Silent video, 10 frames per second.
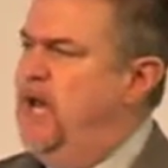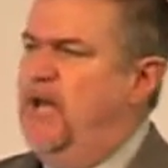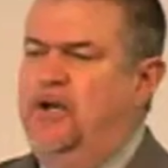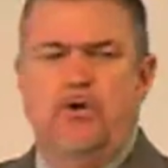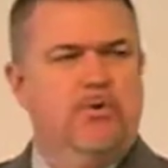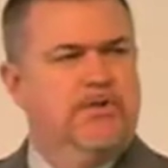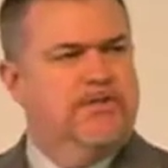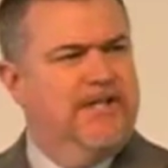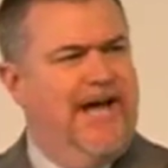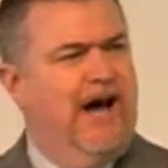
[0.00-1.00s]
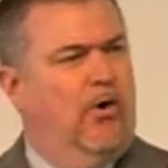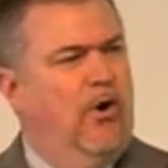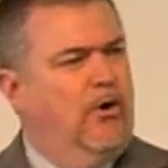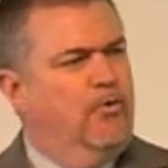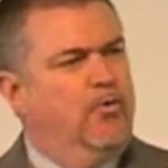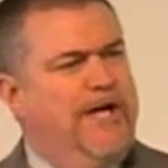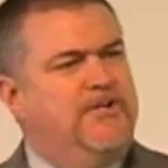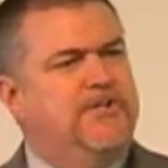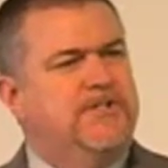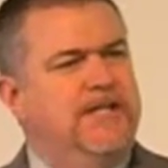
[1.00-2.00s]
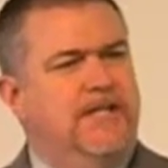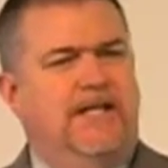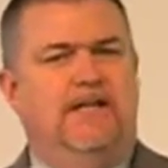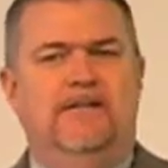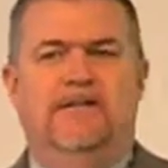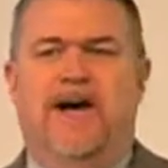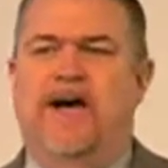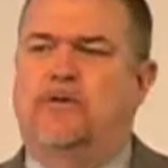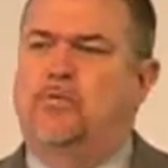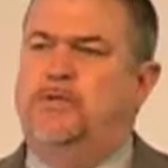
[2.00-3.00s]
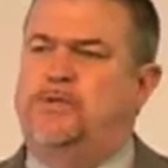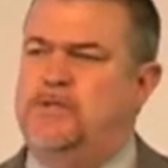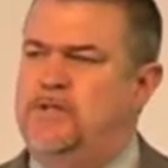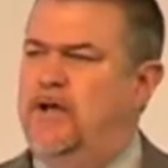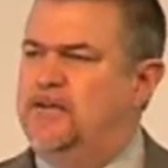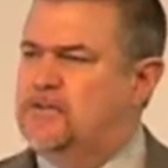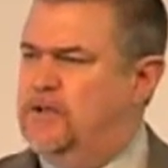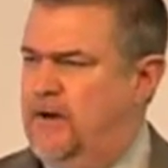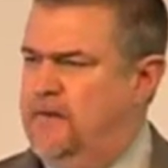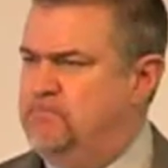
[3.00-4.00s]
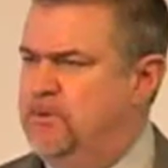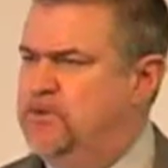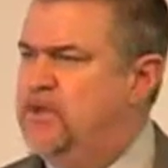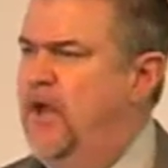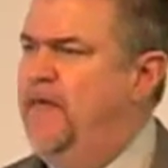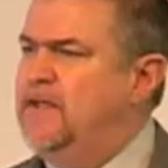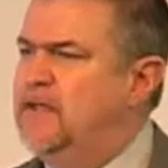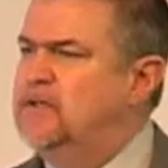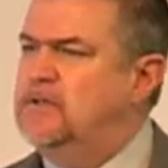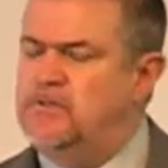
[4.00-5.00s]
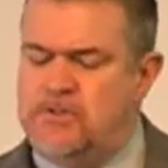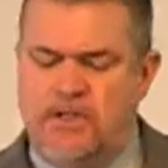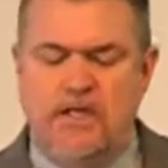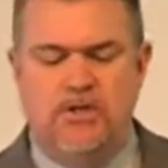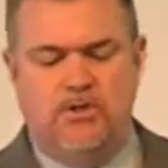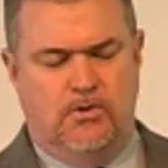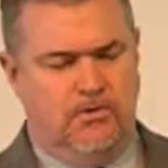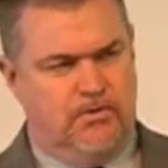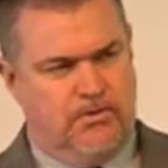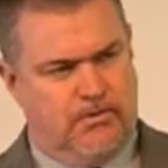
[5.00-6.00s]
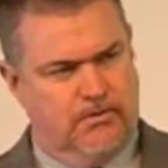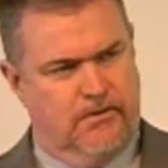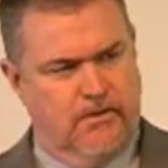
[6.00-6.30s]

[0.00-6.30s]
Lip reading: and who is now resting in that which he has accomplished, yet continues